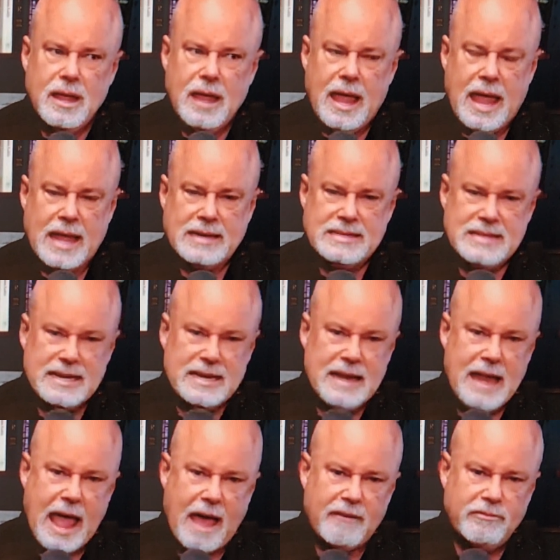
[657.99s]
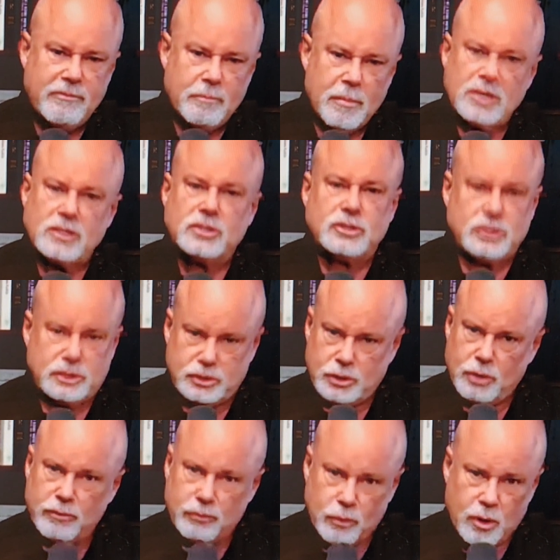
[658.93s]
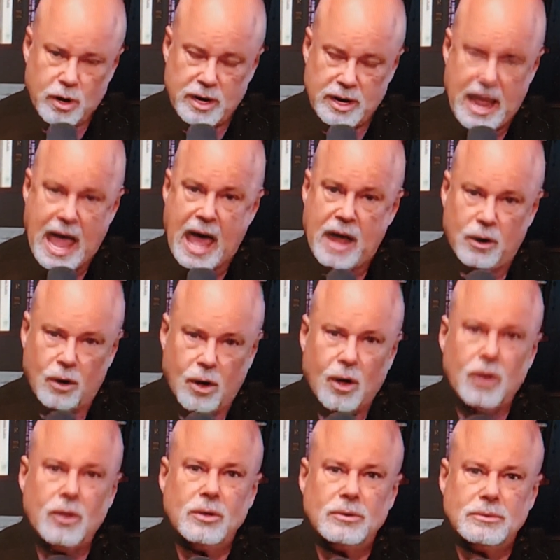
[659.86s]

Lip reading: and didn't have much to show for it at all.